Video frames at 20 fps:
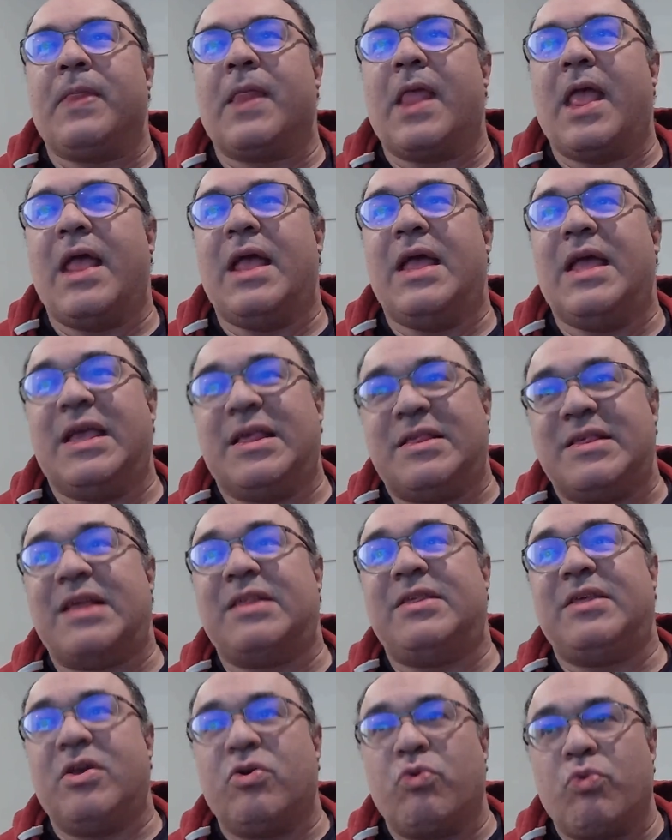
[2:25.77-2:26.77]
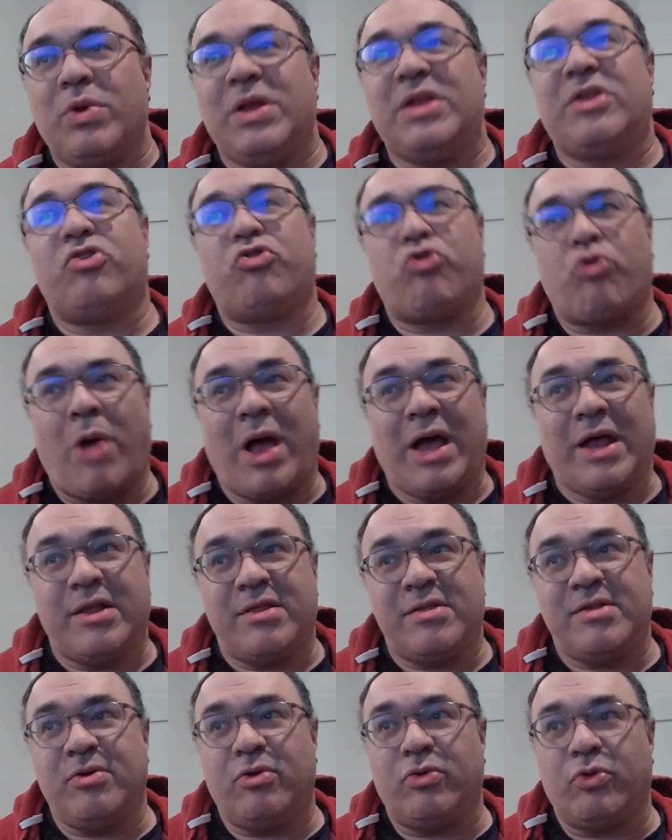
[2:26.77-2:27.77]
He says he agreed to try and steal
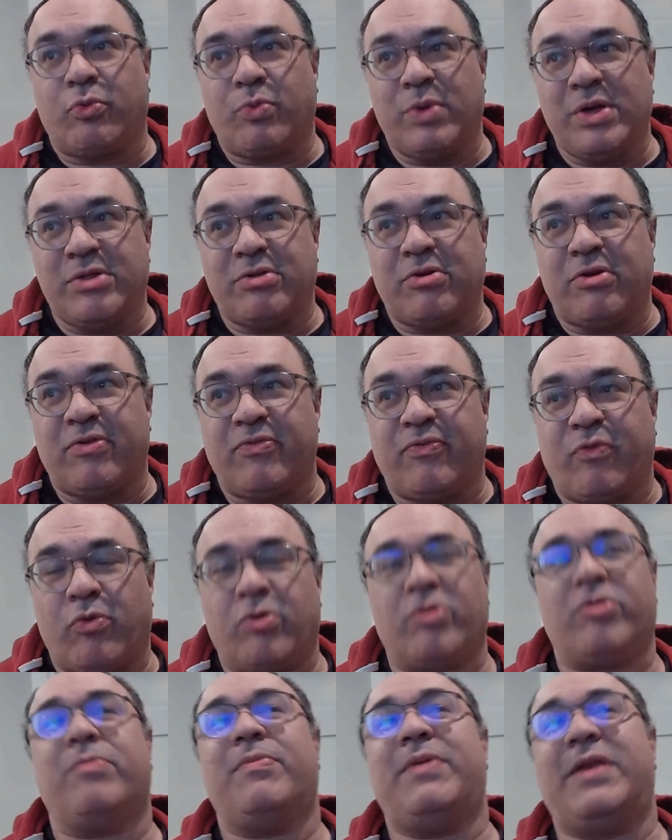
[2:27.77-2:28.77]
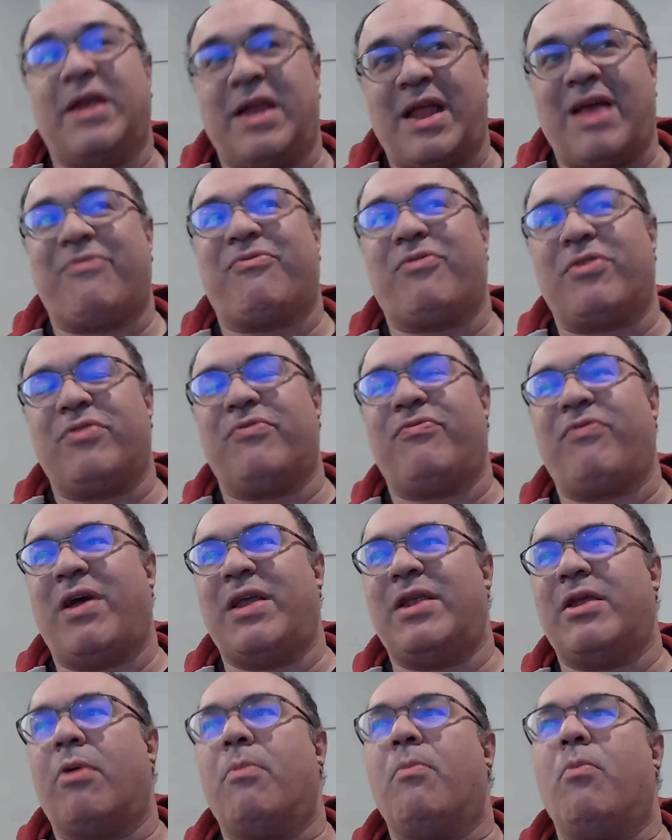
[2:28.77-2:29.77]
the research for them in an effort to find out
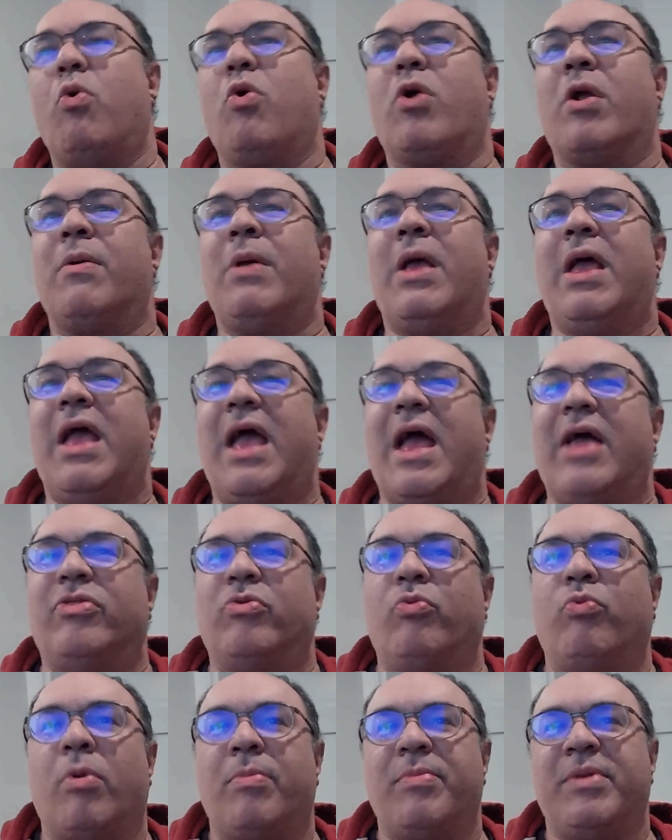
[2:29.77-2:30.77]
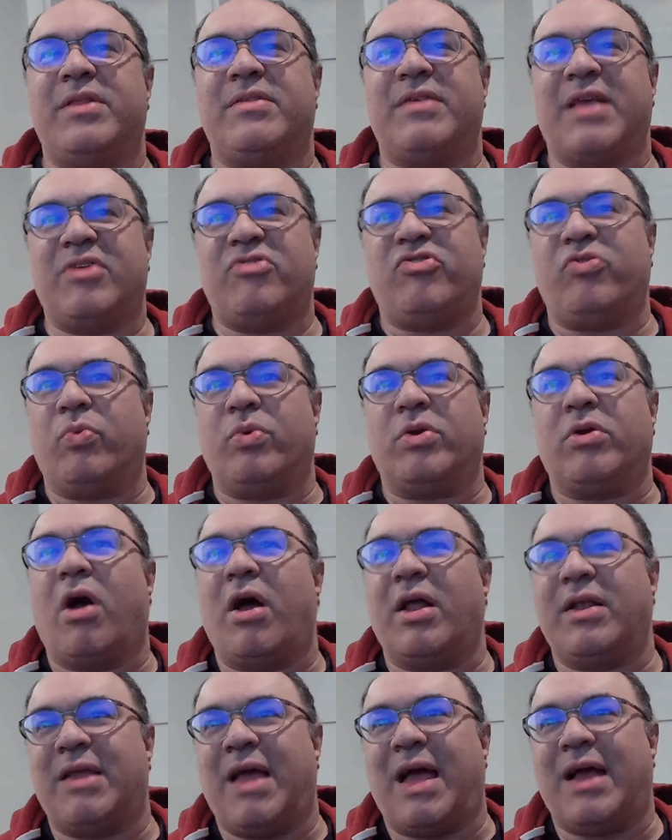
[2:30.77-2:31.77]
more, and the woman said she would
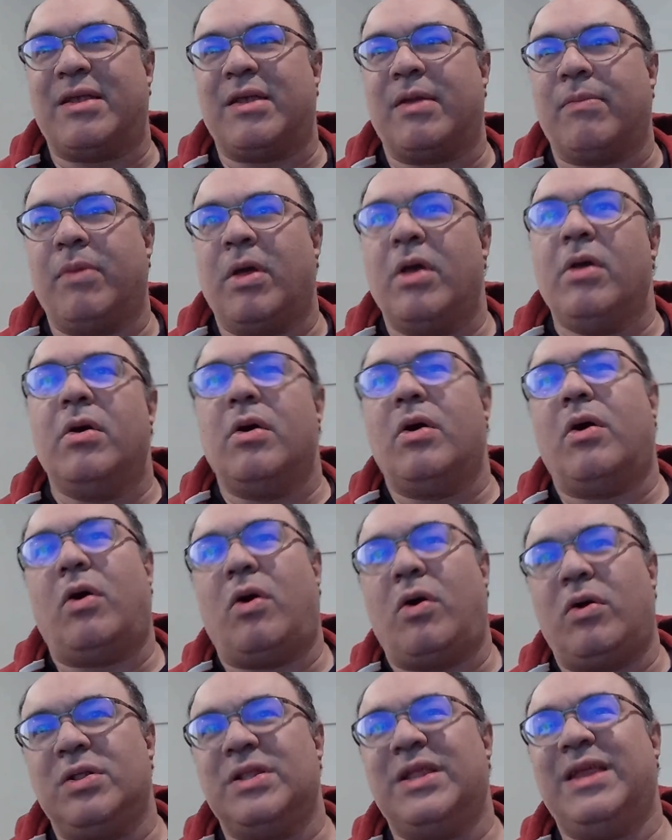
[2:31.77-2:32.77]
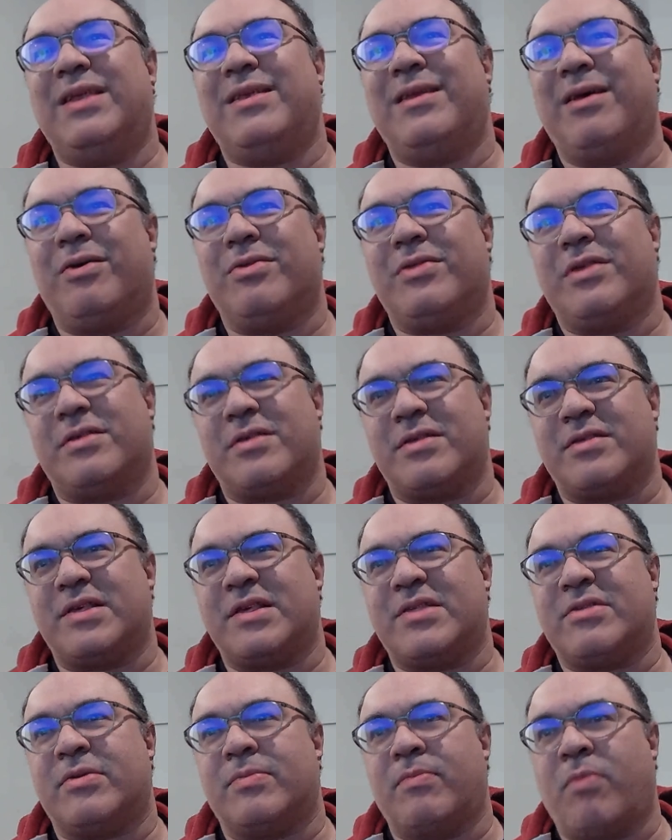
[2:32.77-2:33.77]
contact him. Olney tells his assistant
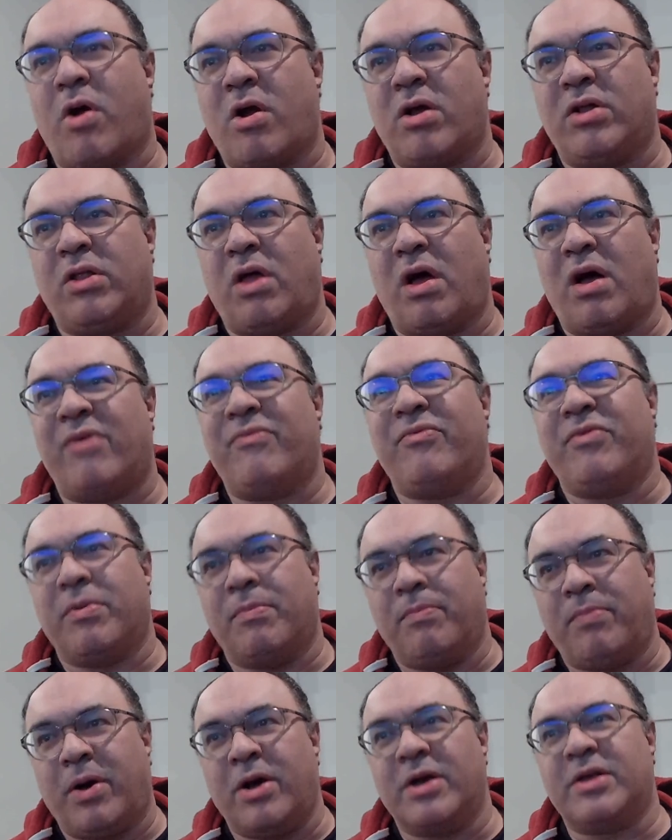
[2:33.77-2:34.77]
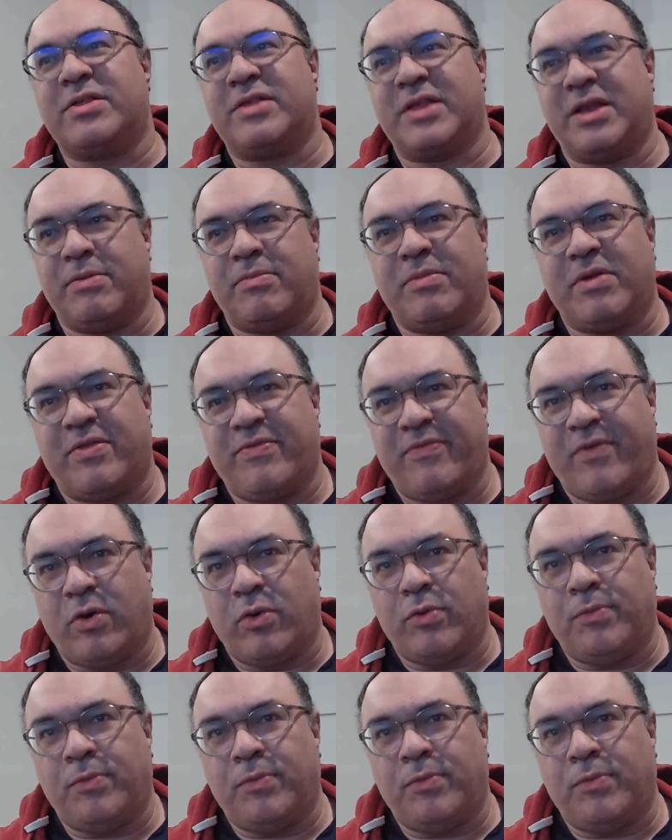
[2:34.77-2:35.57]
Marlov to bug Cinnamon's phone.